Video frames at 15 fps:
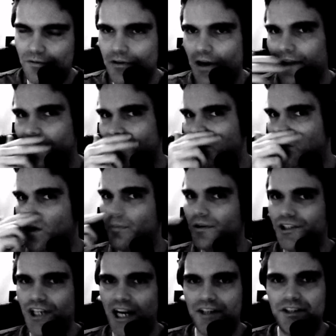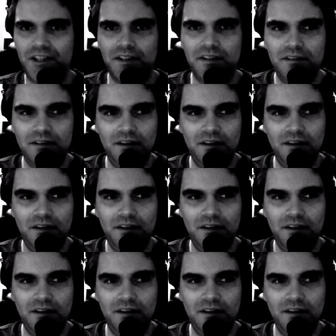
for, I think, more projection.